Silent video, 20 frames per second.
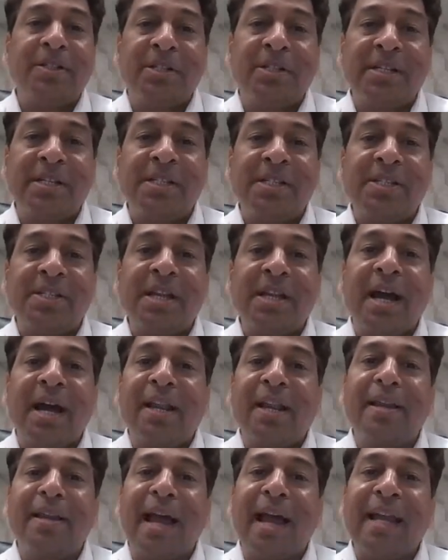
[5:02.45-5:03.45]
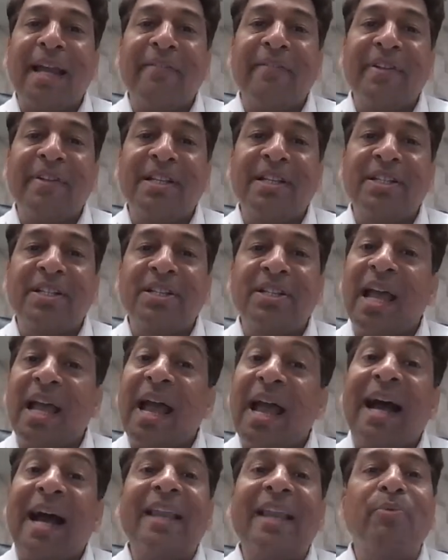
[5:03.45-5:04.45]
GSTR 9, which is
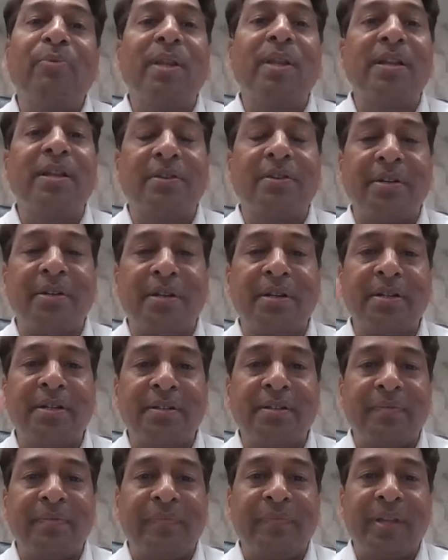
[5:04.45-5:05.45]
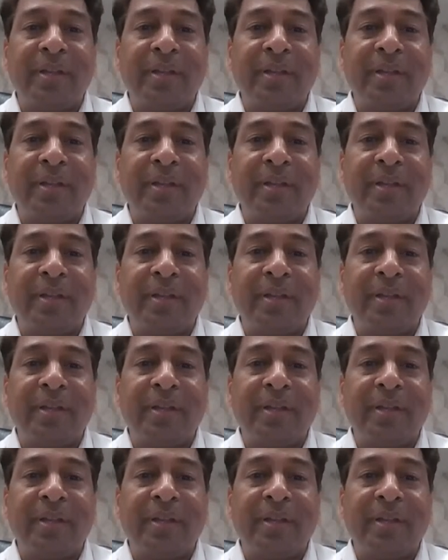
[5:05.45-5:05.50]
annual return,